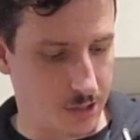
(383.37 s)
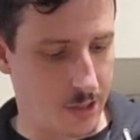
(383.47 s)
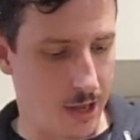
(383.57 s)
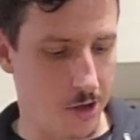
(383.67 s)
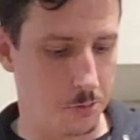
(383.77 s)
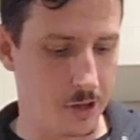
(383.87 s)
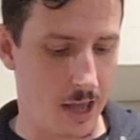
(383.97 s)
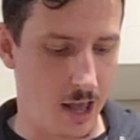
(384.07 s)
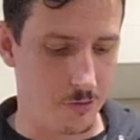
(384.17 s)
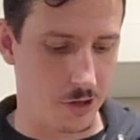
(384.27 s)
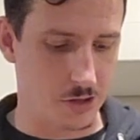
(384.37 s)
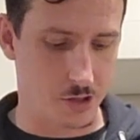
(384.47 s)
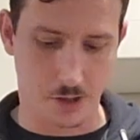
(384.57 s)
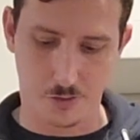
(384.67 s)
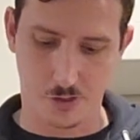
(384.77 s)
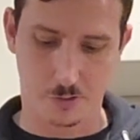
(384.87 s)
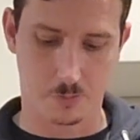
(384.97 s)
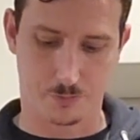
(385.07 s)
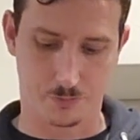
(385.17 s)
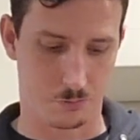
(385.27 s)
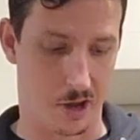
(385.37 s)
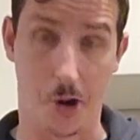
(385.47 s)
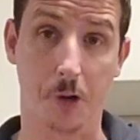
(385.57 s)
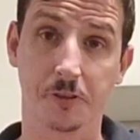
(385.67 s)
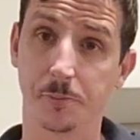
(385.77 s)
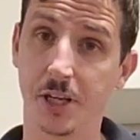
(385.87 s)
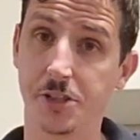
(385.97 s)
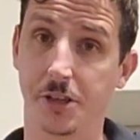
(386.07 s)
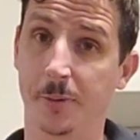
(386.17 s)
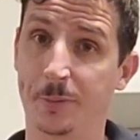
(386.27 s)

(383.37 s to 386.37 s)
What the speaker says: and now we have ourselves my ARFID pizza.